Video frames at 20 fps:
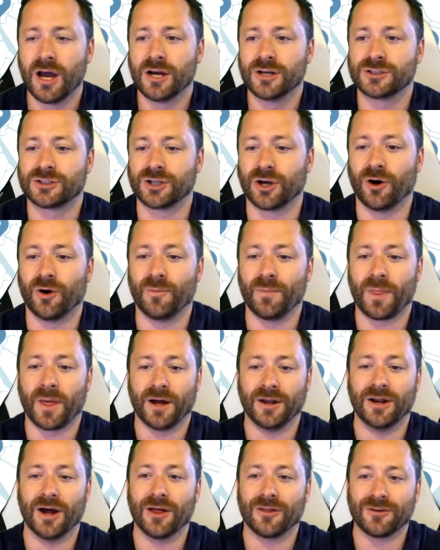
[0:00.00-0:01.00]
So
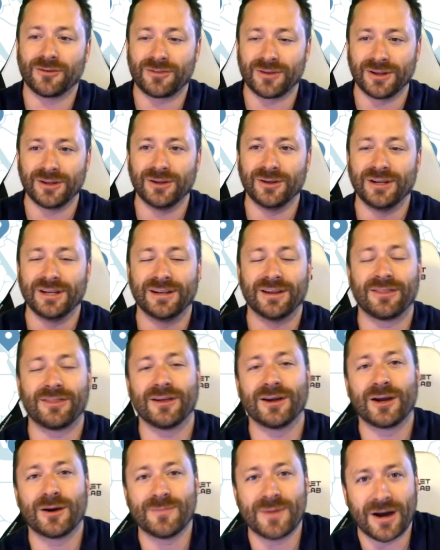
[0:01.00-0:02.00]
another thing you need to
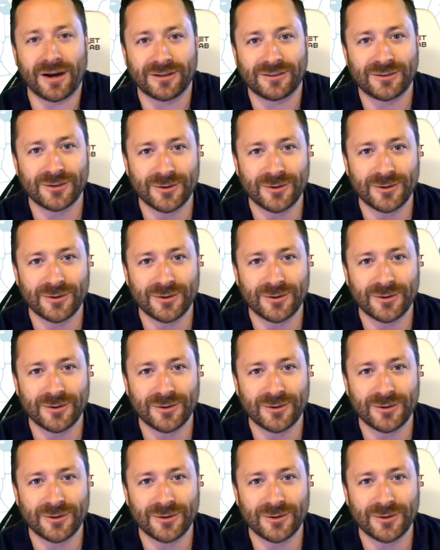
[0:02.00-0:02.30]
think about